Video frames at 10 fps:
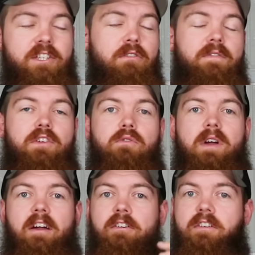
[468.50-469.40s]
So if you
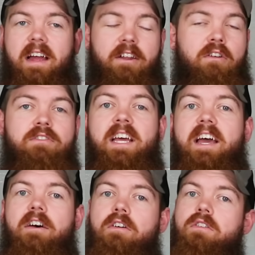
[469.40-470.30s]
are at a
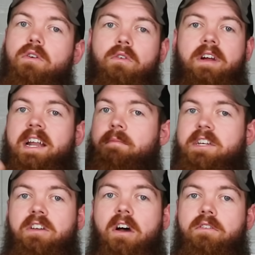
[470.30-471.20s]
hotel or at a
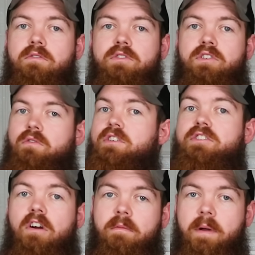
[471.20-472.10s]
McDonald's or a
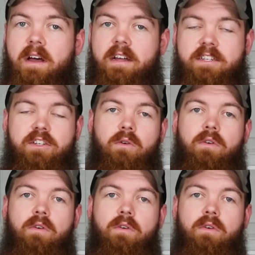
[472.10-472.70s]
Starbucks